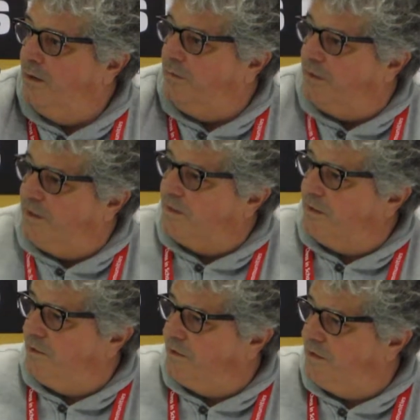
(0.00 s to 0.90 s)
For
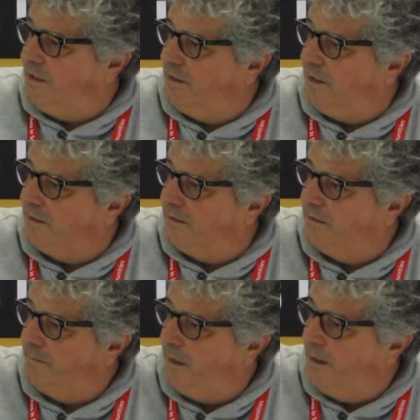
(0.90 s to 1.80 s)
instance, you see that,
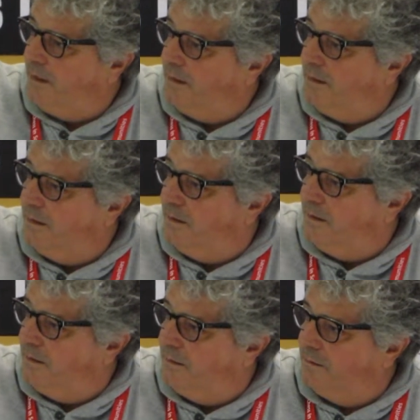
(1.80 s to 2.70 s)

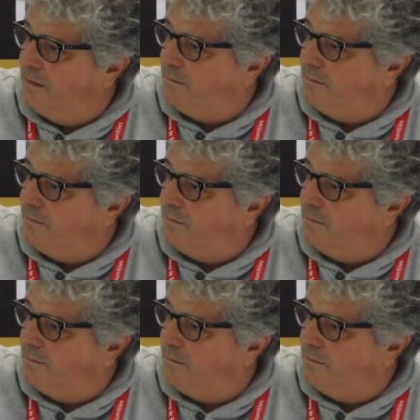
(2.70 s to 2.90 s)
let